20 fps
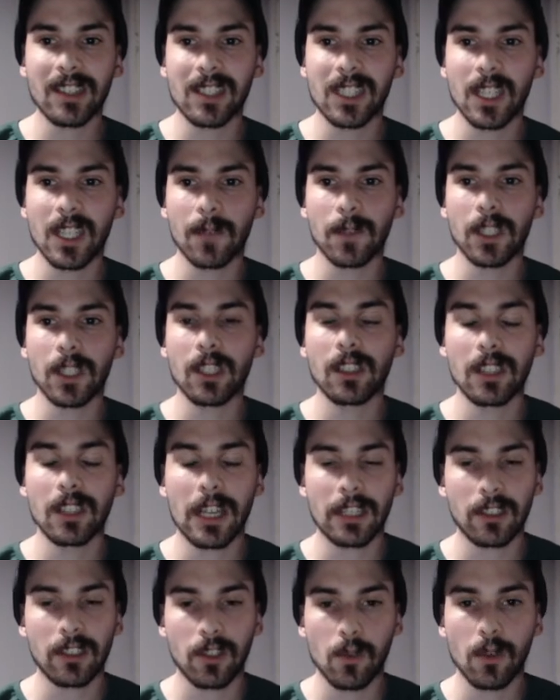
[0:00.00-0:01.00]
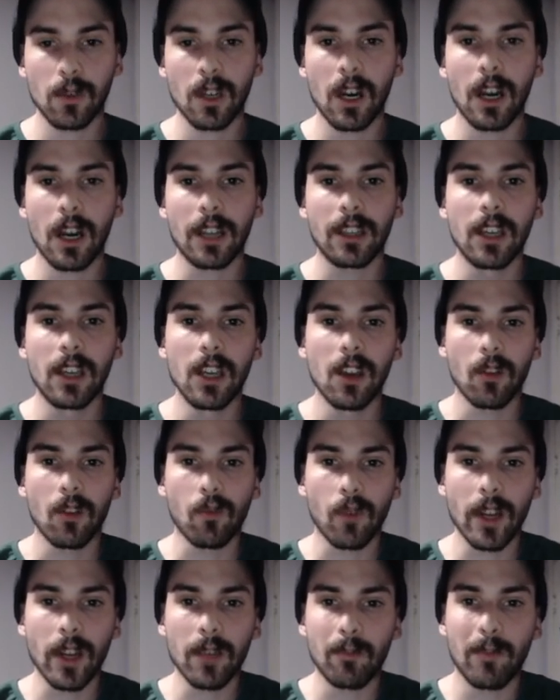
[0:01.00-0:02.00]
see if they can get UConn
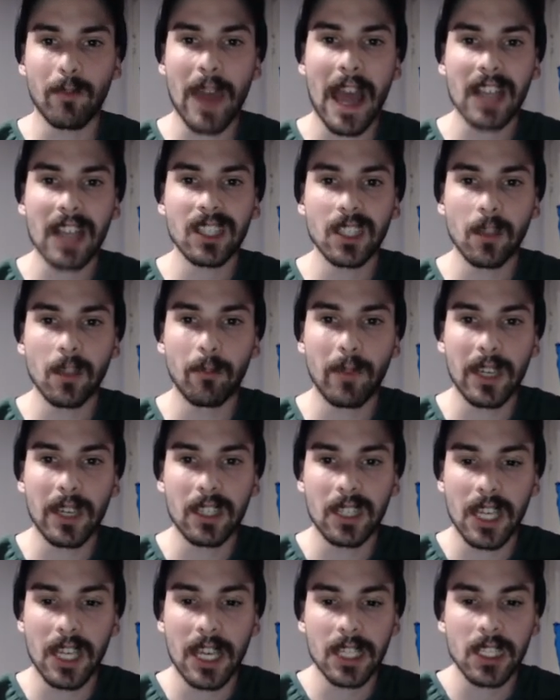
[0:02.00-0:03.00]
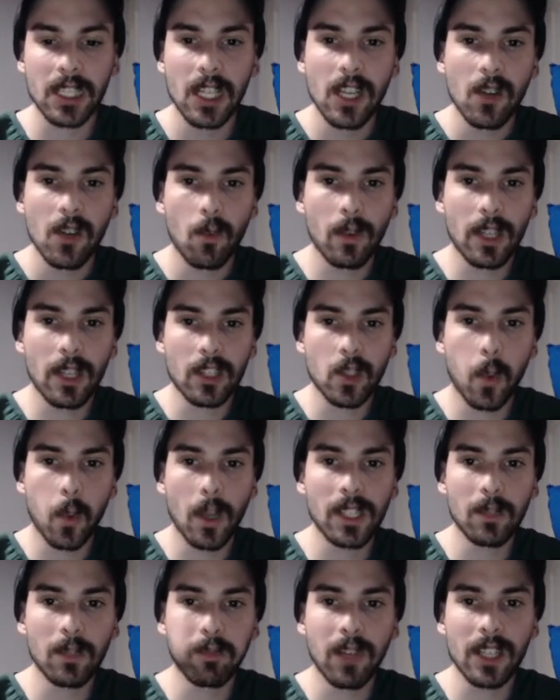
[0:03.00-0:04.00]
right back to the big dance with a
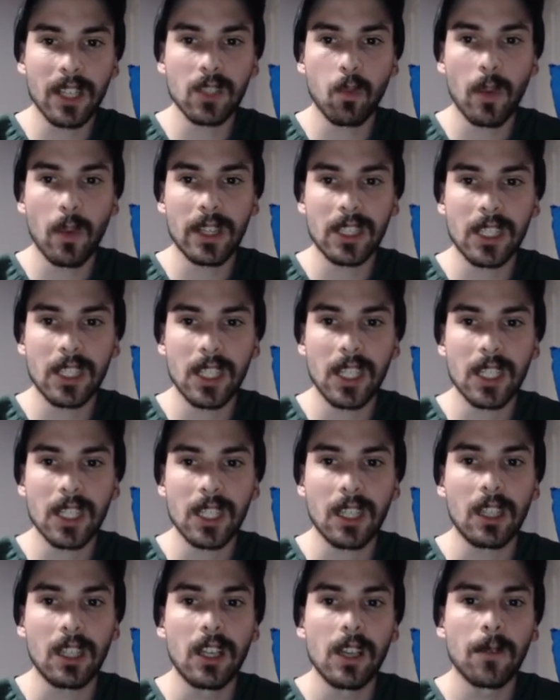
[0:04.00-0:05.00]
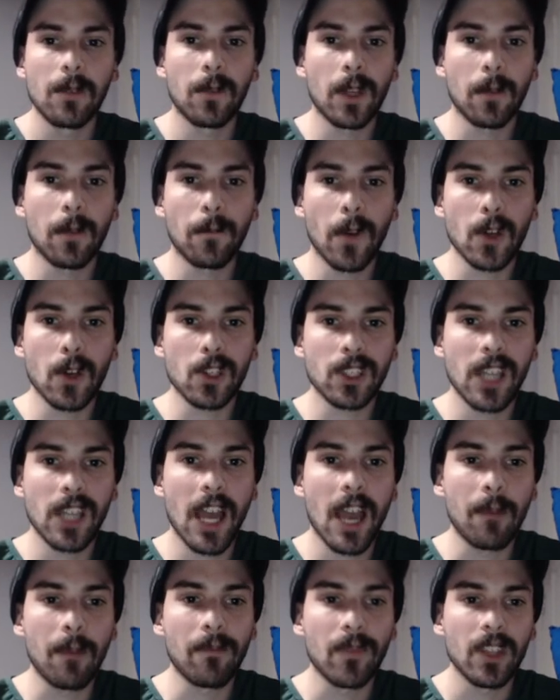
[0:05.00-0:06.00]
20-plus win season for the first
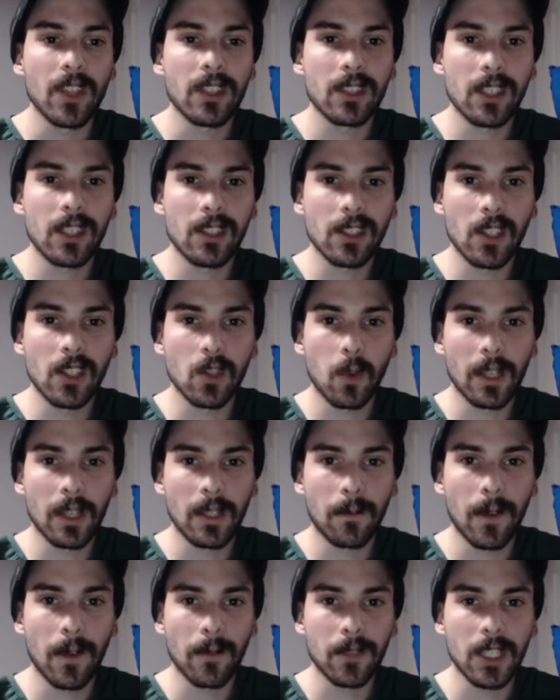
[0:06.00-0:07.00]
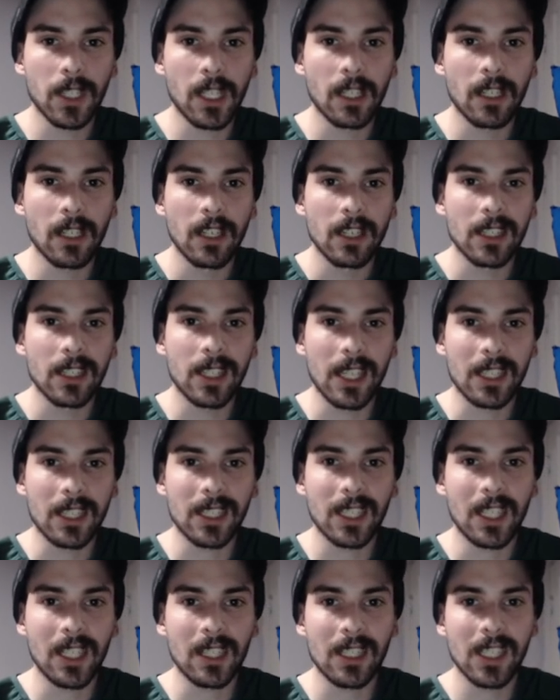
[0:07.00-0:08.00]
time since the
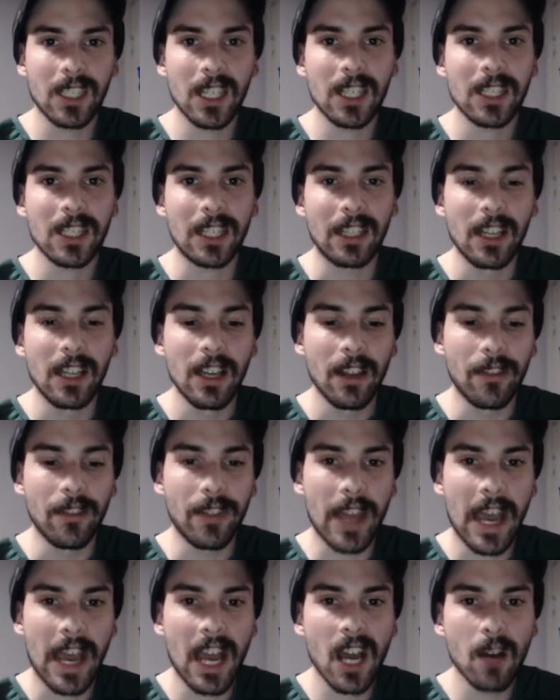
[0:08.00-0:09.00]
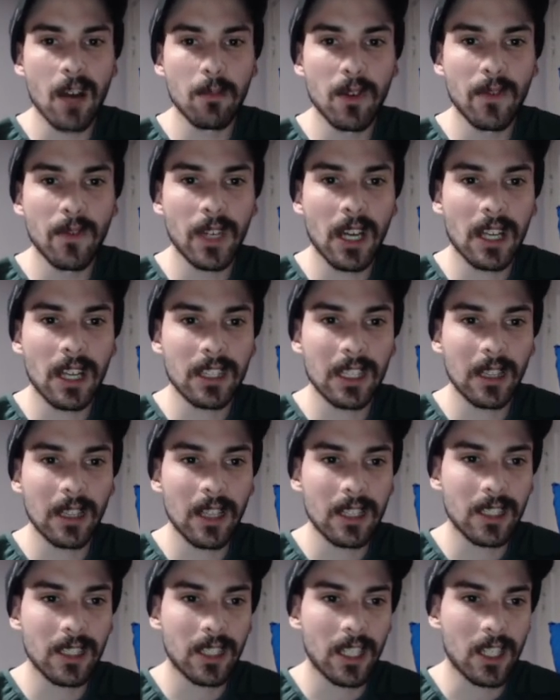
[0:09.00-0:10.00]
2015-16 season. Now moving on to the
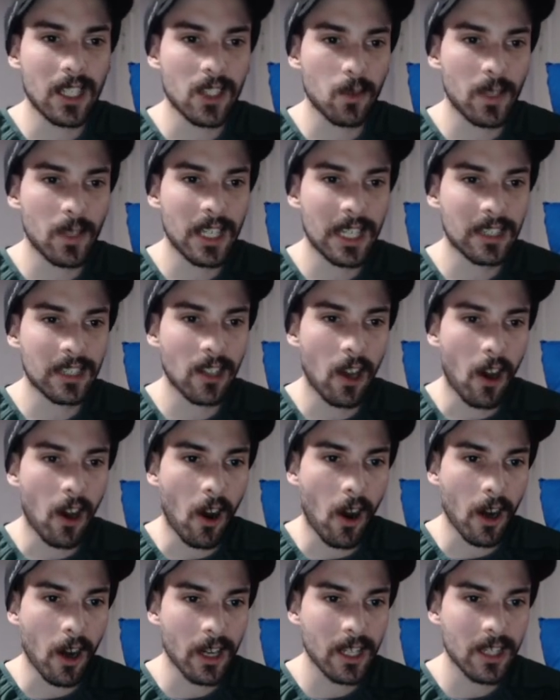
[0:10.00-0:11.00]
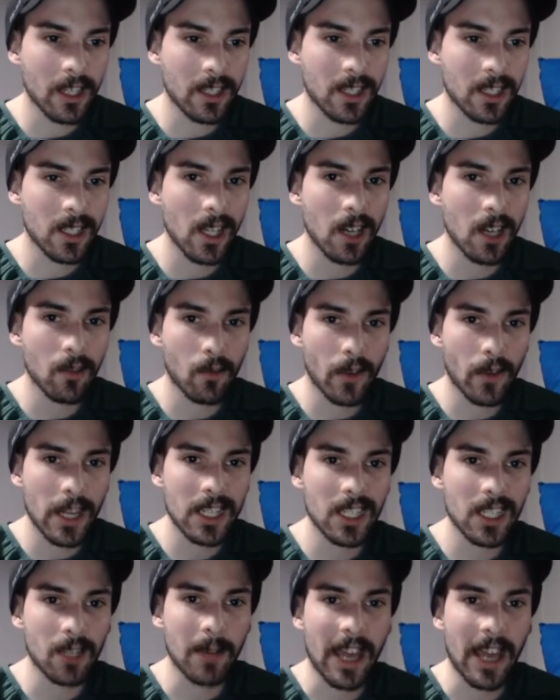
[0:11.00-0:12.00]
list here, as we get the Arkansas
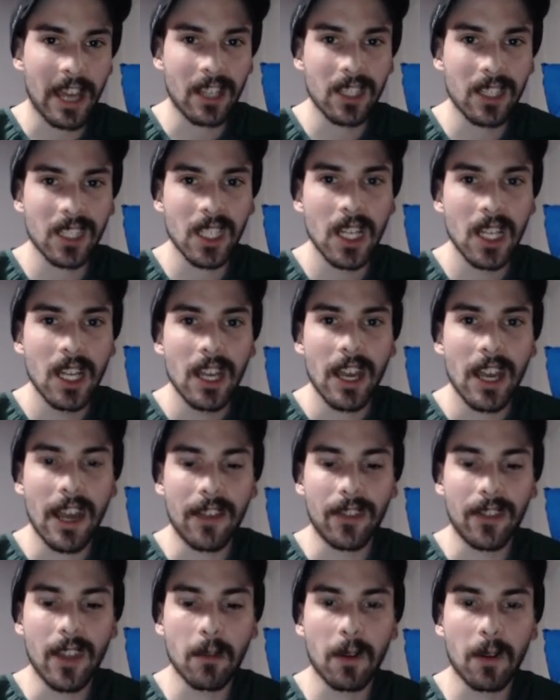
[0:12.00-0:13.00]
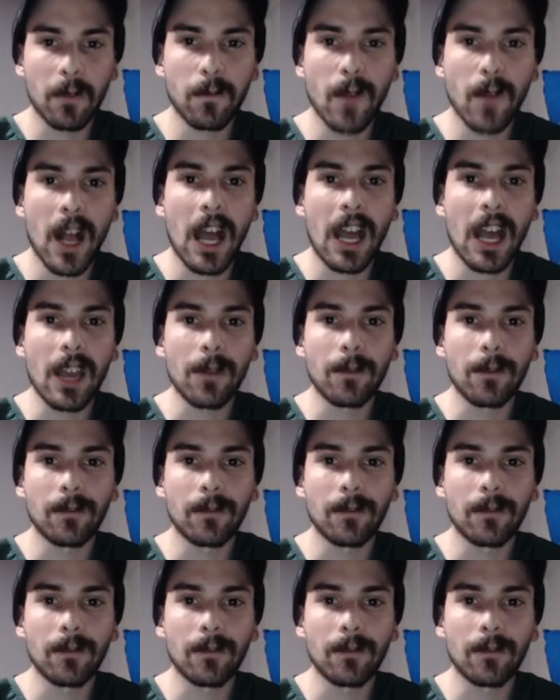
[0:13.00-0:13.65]
Razorbacks at number 5.